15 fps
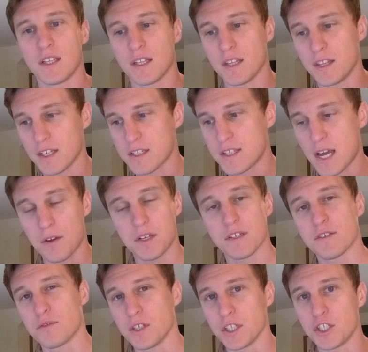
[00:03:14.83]
this now
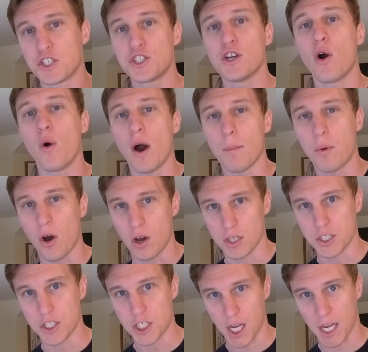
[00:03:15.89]
doesn't really show up
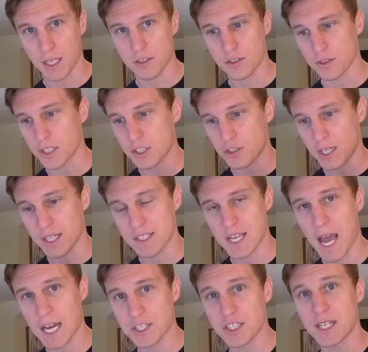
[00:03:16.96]
on chain. So this
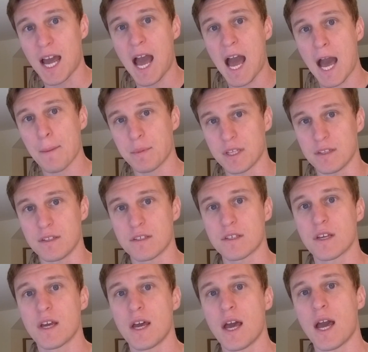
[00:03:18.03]
transaction happens
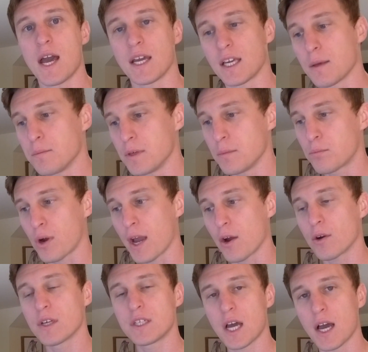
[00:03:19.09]
and can be
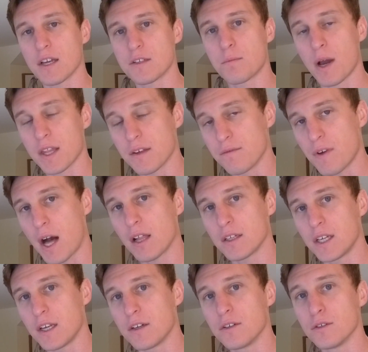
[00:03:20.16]
prioritized by the
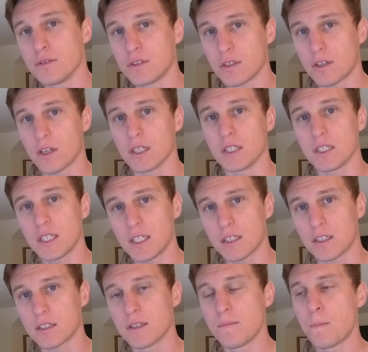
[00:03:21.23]
validator who's the current
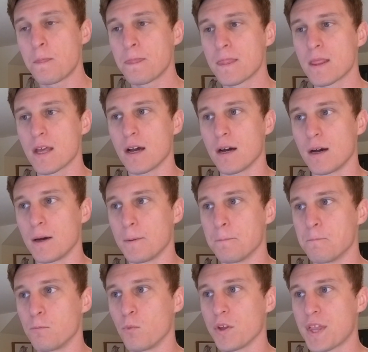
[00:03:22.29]
leader
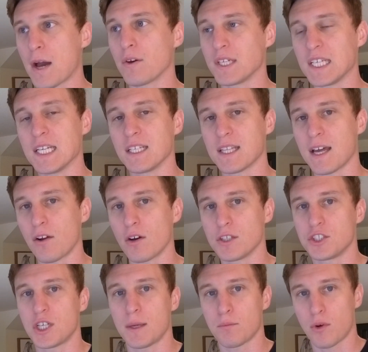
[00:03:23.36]
without needing that
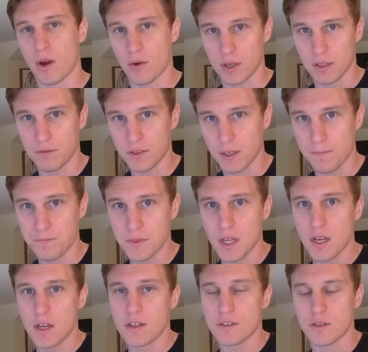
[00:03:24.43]
on-chain priority fee.
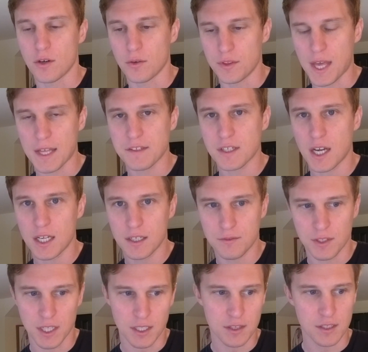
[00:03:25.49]
So that's kind of
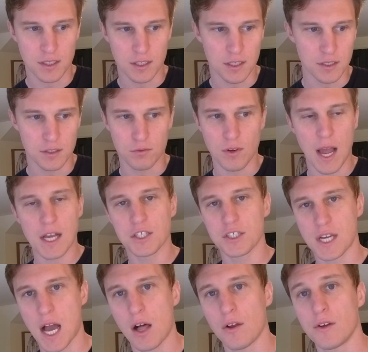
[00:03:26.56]
like the
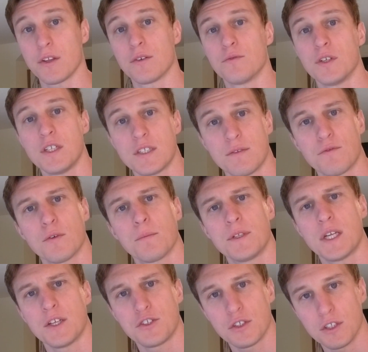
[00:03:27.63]
rationale or the reason for
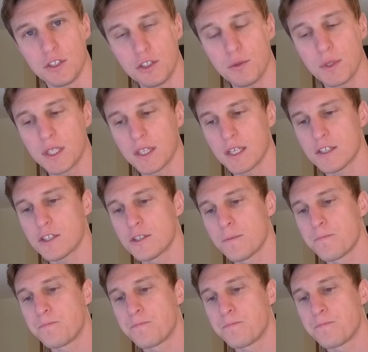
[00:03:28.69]
potentially doing this.